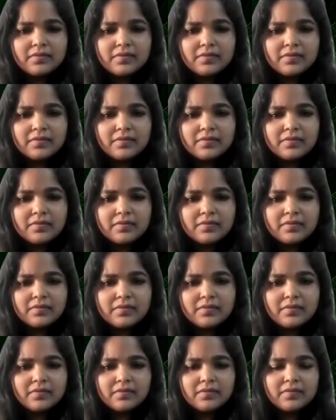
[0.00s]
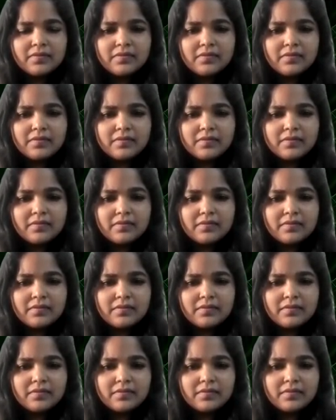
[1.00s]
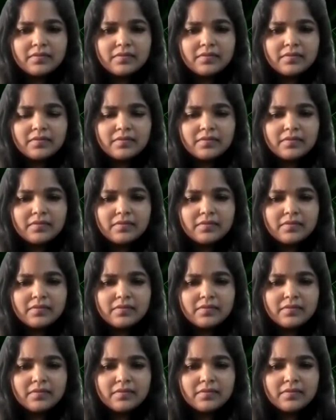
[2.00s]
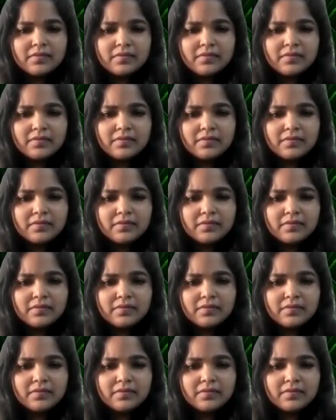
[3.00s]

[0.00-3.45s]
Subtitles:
(silent)